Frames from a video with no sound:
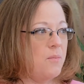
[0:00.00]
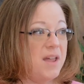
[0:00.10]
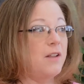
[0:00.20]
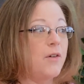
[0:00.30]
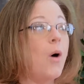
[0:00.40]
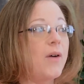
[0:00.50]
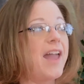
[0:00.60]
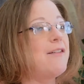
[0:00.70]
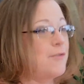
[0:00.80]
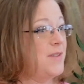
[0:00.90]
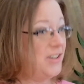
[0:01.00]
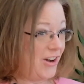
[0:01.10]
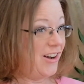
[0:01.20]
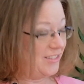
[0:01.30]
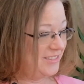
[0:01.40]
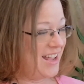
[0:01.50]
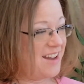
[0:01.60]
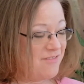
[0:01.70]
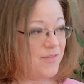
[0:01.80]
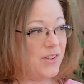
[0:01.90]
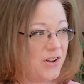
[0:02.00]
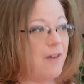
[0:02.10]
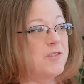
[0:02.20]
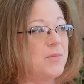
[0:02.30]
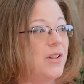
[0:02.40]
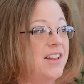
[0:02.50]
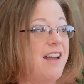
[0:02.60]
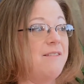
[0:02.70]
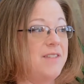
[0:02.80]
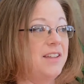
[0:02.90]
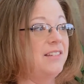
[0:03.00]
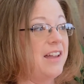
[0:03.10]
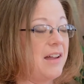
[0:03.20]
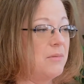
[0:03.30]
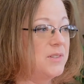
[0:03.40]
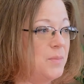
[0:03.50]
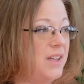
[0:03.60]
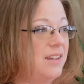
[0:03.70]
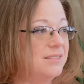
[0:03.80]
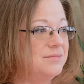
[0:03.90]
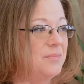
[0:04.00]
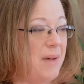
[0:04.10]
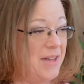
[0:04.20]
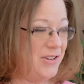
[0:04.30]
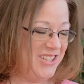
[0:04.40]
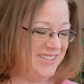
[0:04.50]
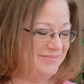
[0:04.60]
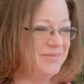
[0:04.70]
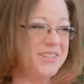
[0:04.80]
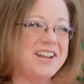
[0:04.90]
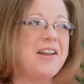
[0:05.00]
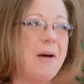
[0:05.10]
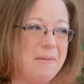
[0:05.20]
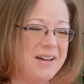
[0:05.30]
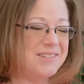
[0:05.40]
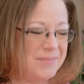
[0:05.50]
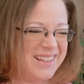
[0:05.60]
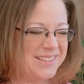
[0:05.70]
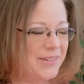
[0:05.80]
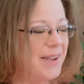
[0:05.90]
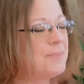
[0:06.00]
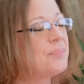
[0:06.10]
made it okay for me to call and feel comfortable and not feeling like I was being bothersome, which I know I was, but that's okay.